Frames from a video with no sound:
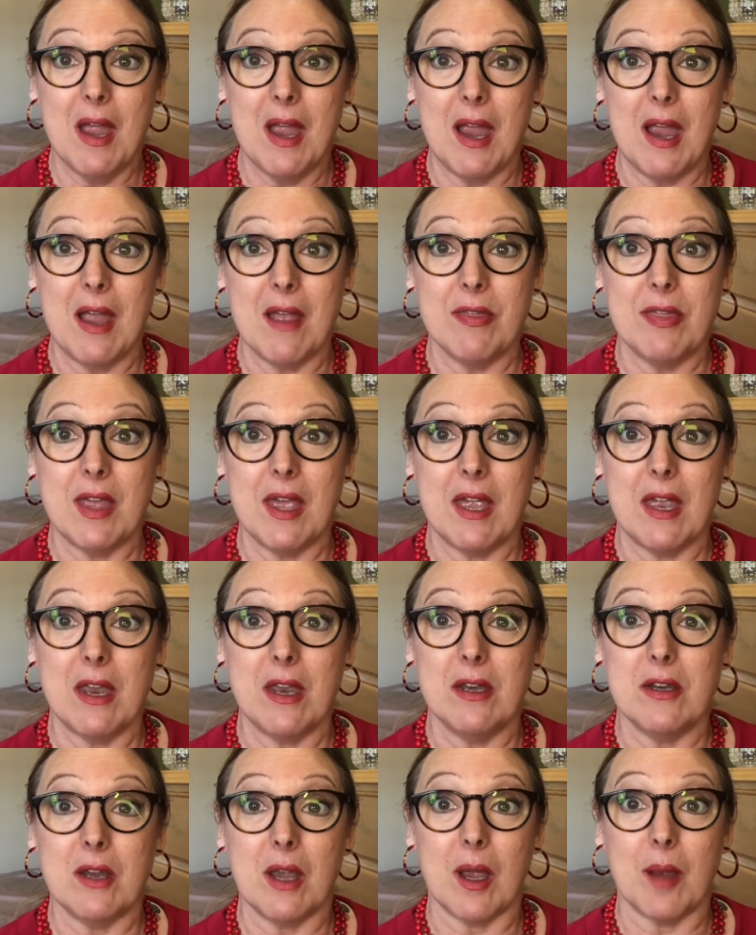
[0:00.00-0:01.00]
and
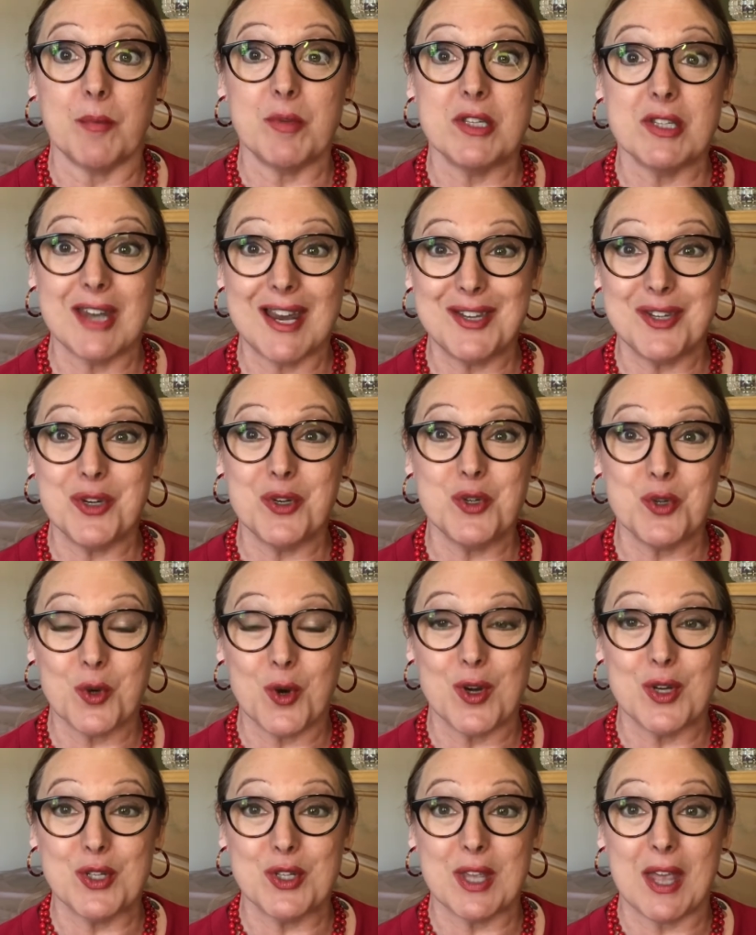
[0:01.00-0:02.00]
then stay tuned
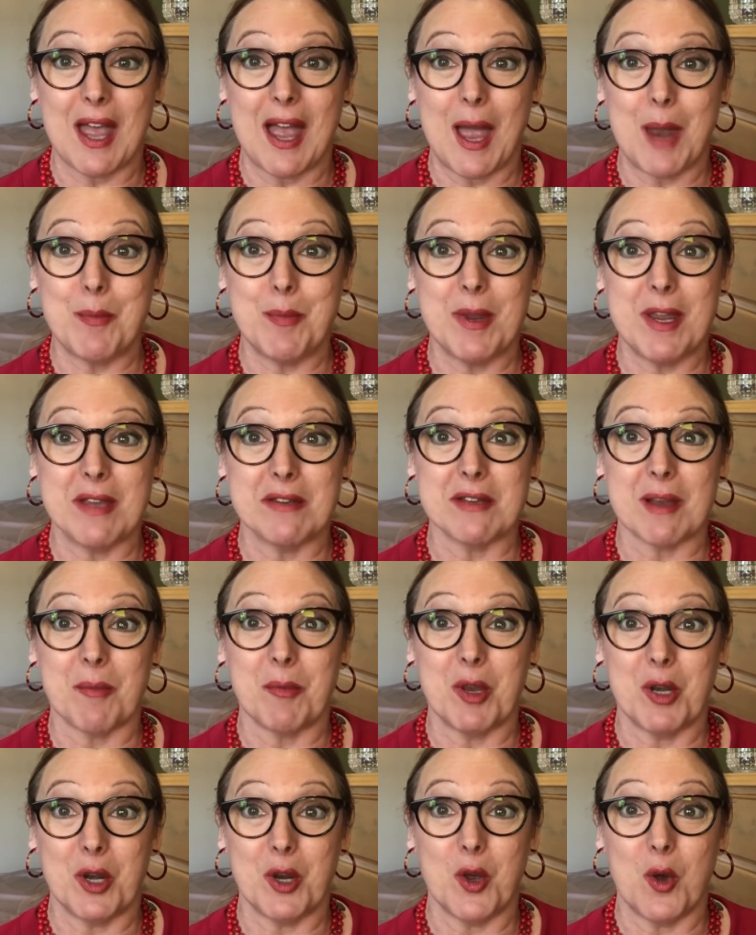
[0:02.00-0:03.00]
towards the end because I'm
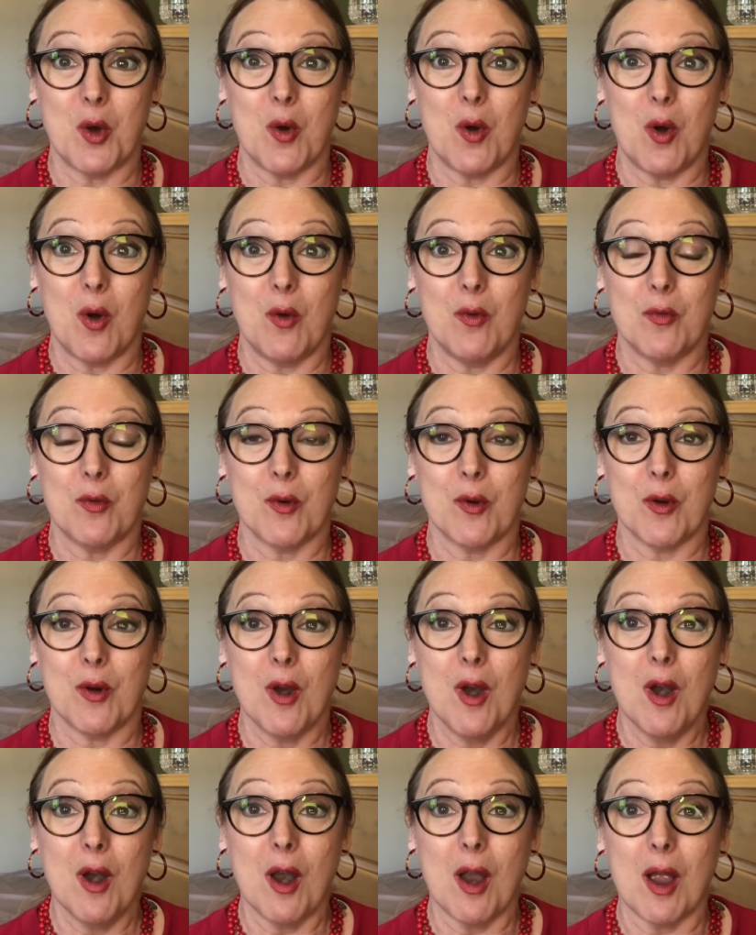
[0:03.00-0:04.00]
going to go over
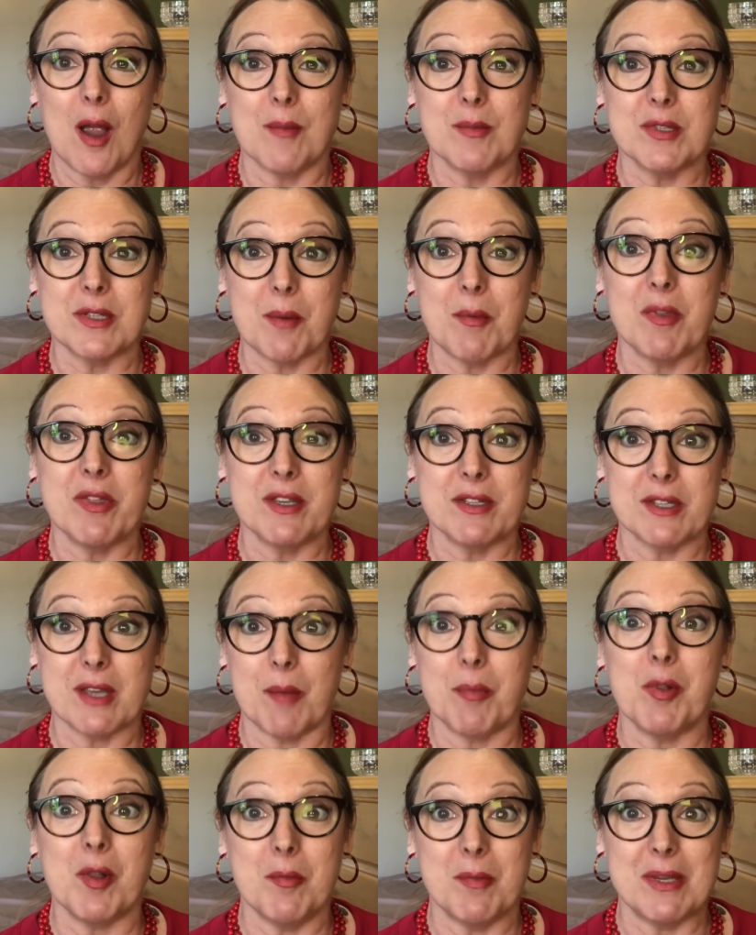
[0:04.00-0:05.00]
some of the
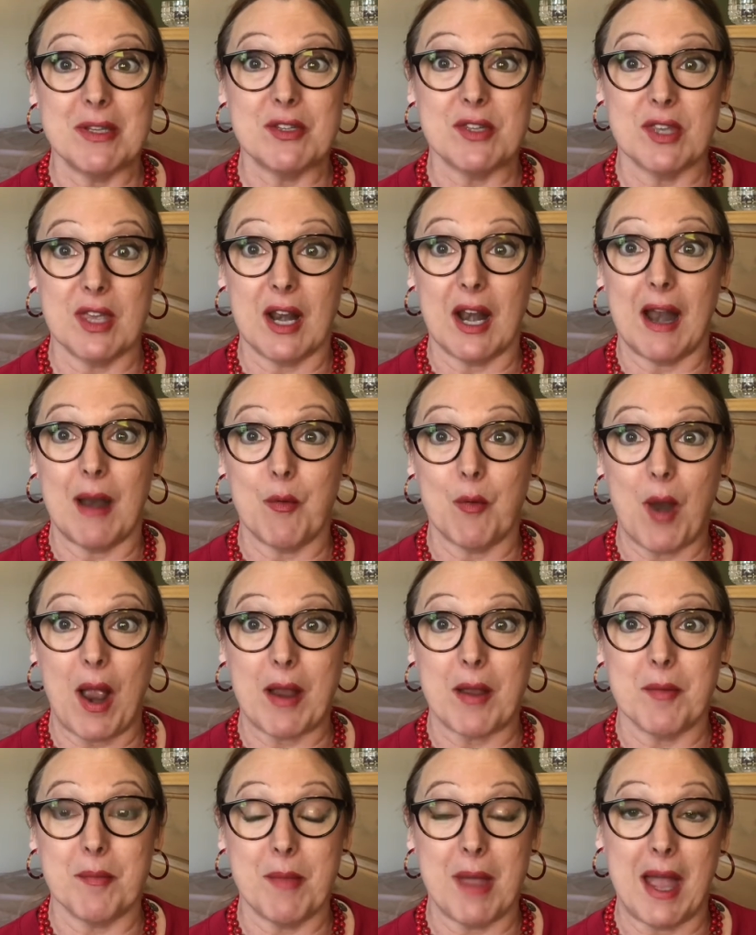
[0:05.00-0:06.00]
supplements that I
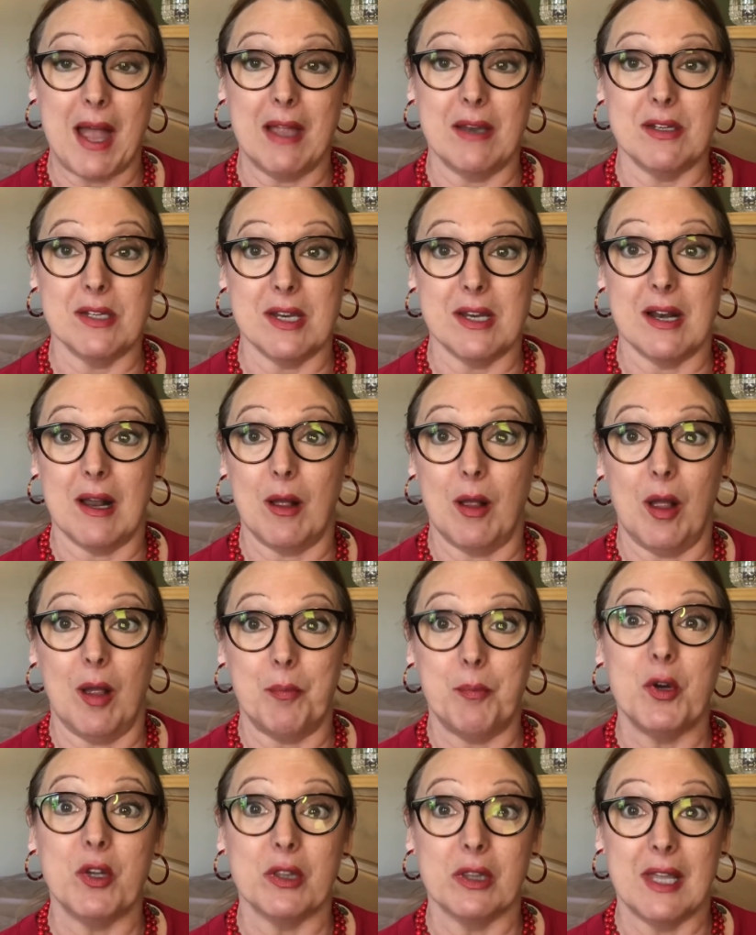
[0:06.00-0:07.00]
recommend, and I'll
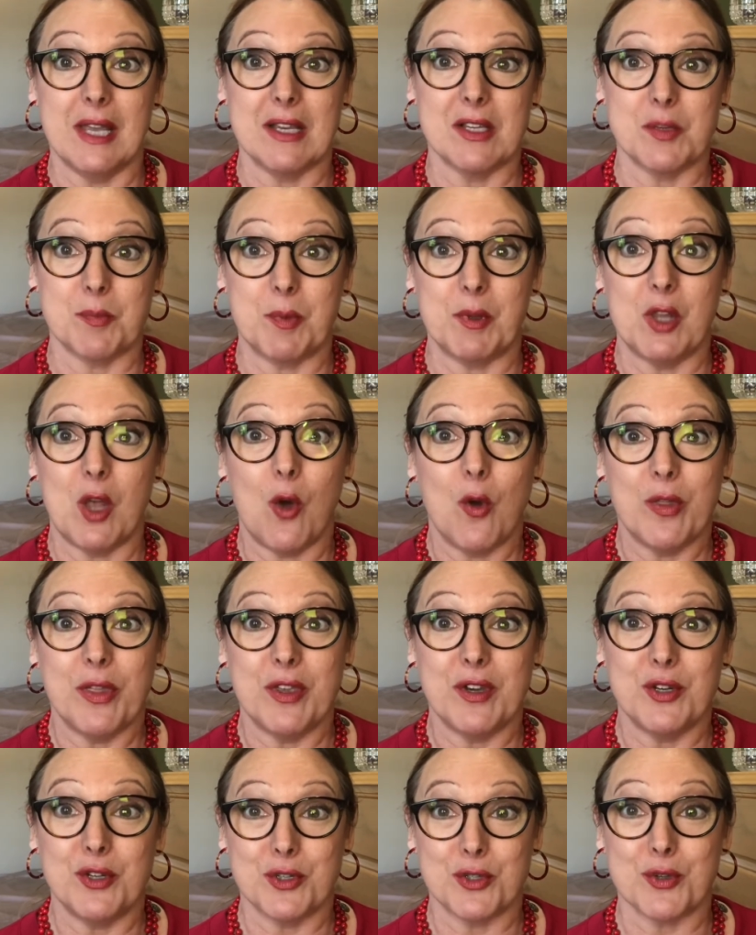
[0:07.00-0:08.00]
put links below in the
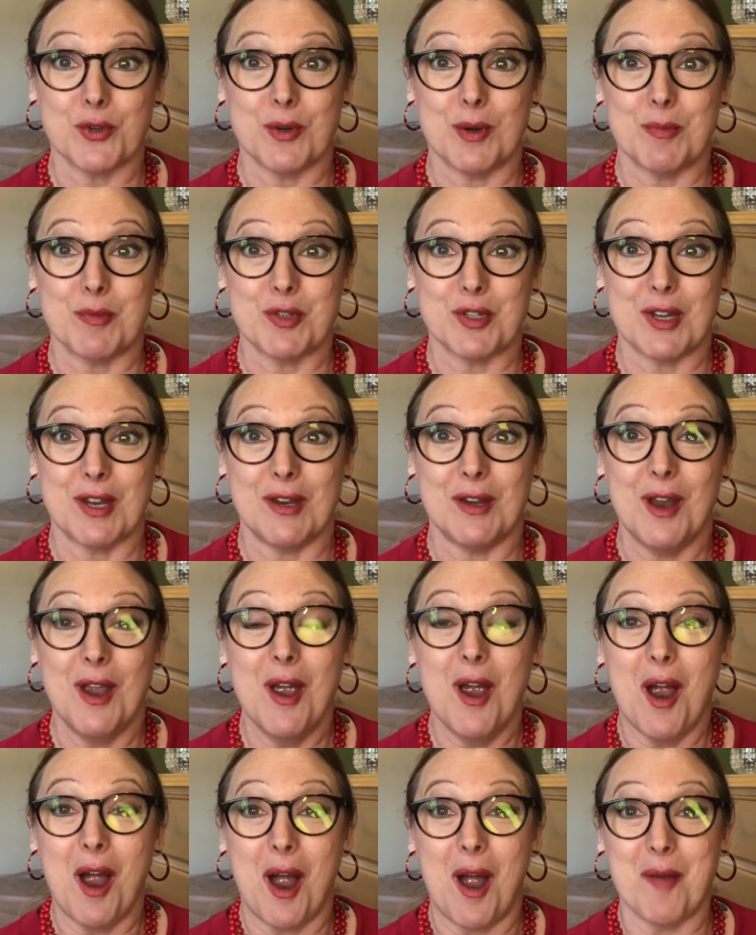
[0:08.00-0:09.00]
description
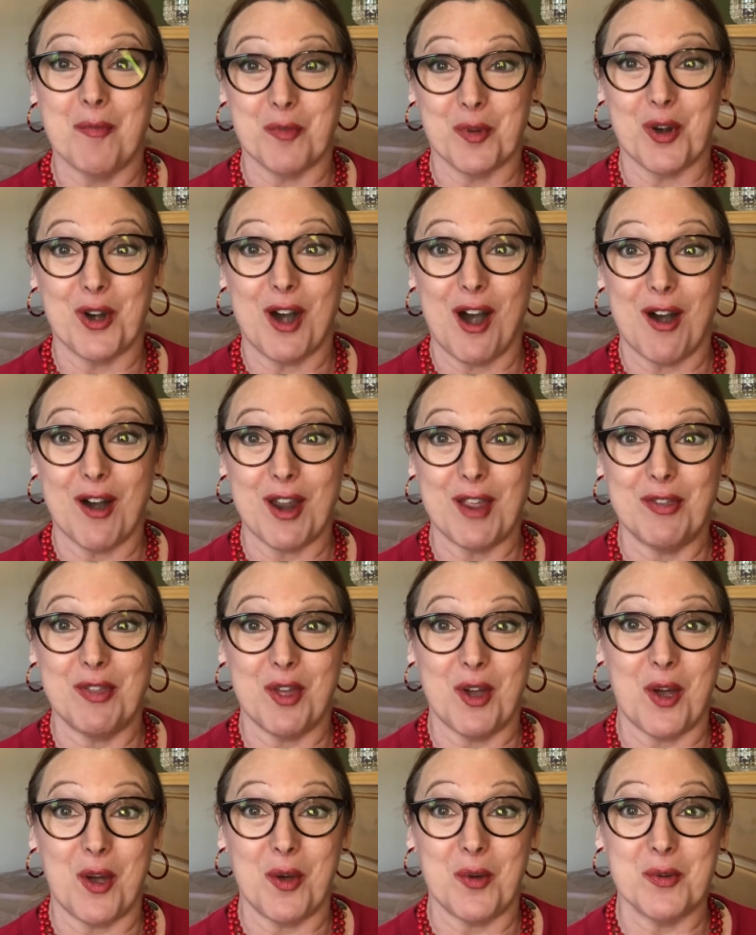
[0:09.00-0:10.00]
regarding
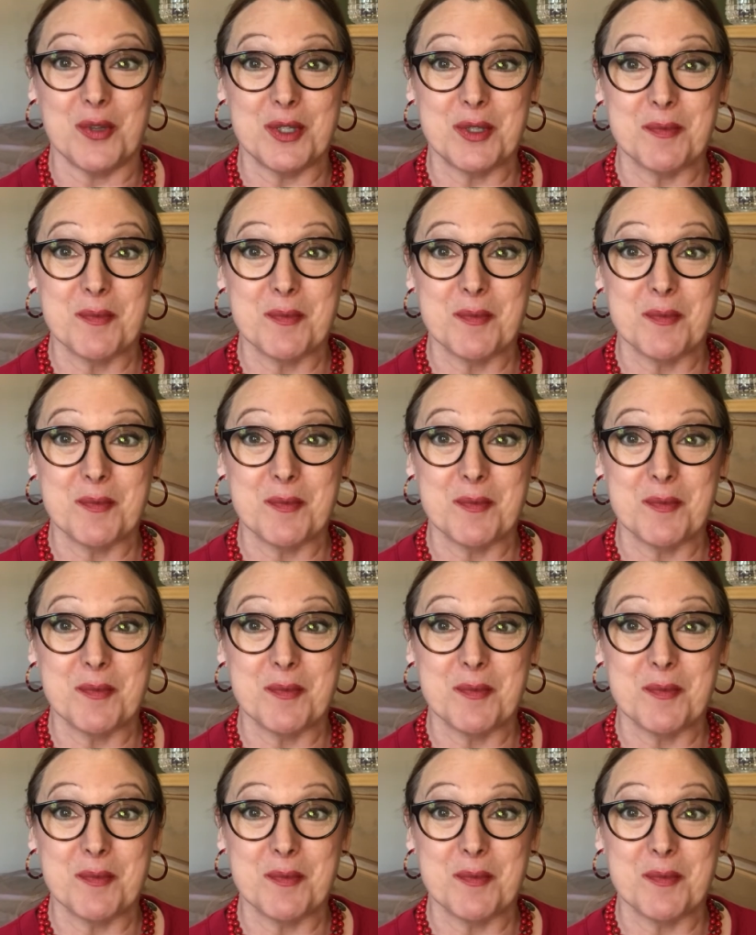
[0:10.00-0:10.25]
those.